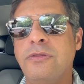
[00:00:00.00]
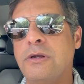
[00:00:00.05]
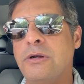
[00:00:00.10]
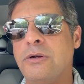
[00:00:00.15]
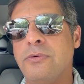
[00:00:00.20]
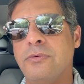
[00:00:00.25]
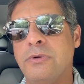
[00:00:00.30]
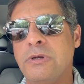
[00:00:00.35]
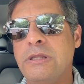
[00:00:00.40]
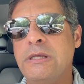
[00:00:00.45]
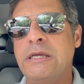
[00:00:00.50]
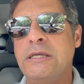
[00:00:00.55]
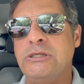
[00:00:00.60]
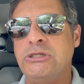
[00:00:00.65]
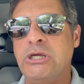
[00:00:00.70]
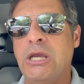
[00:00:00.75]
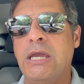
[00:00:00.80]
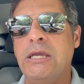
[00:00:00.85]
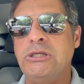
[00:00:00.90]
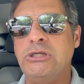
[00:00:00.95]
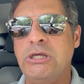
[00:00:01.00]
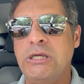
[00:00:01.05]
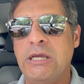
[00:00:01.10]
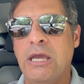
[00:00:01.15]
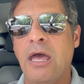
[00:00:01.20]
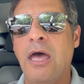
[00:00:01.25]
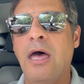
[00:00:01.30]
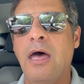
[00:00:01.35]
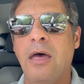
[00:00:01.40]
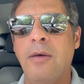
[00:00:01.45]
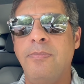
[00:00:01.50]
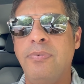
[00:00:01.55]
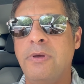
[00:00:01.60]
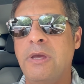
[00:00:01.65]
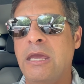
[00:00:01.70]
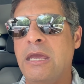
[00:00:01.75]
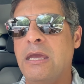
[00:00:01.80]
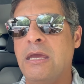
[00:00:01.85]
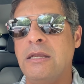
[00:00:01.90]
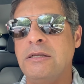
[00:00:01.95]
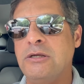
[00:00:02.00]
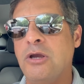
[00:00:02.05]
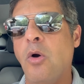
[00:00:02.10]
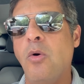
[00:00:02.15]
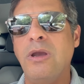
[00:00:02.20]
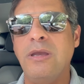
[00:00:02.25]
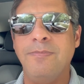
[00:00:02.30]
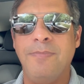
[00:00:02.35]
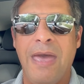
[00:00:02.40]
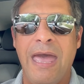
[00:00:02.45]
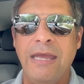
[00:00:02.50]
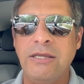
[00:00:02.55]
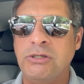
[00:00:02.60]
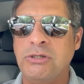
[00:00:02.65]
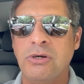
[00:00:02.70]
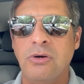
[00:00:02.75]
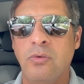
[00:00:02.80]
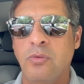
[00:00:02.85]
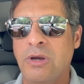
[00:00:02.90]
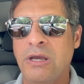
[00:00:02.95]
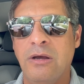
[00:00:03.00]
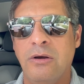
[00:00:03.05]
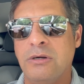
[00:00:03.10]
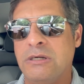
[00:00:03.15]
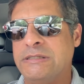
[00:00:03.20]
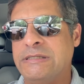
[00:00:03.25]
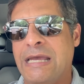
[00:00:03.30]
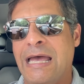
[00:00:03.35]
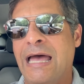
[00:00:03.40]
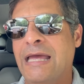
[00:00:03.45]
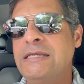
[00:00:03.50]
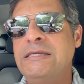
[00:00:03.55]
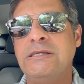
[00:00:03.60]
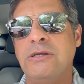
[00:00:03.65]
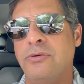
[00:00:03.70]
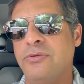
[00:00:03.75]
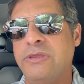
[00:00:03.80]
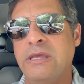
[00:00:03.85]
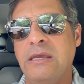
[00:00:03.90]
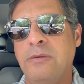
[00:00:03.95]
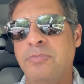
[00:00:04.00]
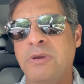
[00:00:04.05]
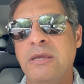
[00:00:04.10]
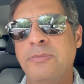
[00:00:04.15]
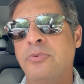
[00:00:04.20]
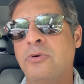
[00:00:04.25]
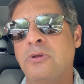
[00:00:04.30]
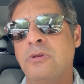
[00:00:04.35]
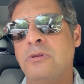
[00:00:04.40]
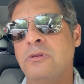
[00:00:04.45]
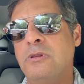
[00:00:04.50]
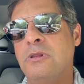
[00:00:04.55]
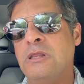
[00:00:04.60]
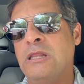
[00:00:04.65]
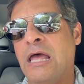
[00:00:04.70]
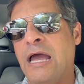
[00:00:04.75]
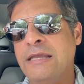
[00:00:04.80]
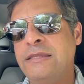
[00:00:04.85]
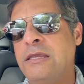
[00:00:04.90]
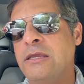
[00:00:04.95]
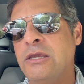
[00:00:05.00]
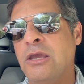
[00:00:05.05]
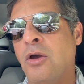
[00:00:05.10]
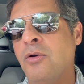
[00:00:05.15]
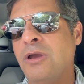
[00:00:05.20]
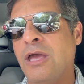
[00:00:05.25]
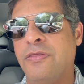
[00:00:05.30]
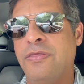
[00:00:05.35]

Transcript: They're really changing up and going back to a wheel, because I just don't think people like the yoke.